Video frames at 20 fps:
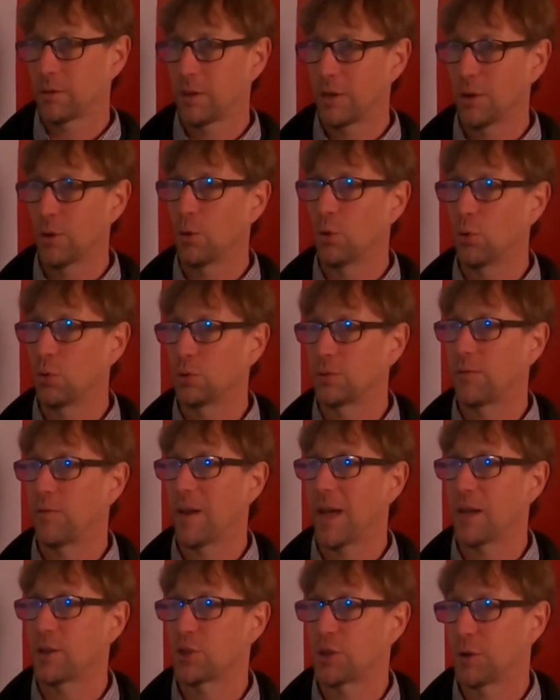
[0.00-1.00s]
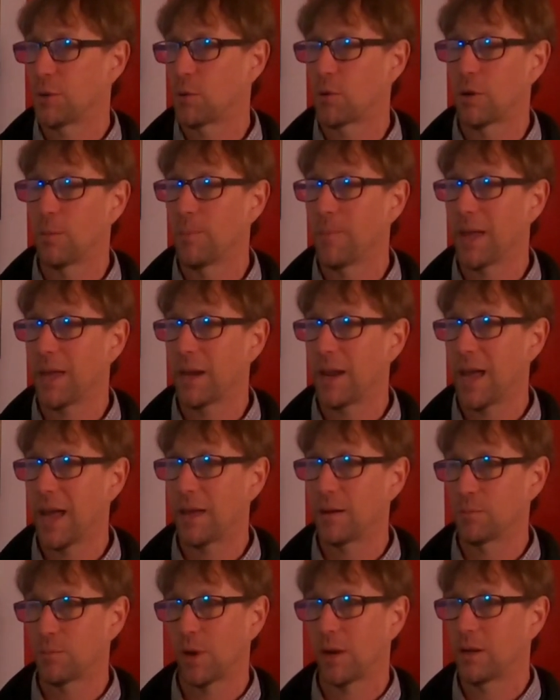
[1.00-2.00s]
an old fashioned or a
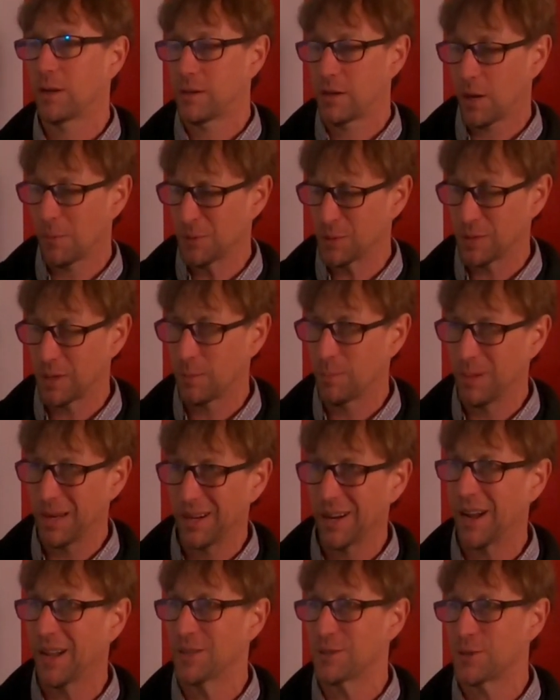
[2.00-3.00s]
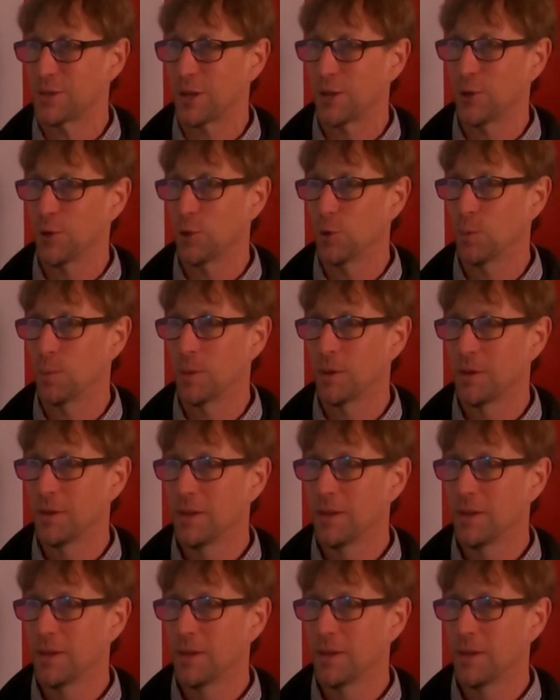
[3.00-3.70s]
Manhattan, right, it comes with a big ice cube,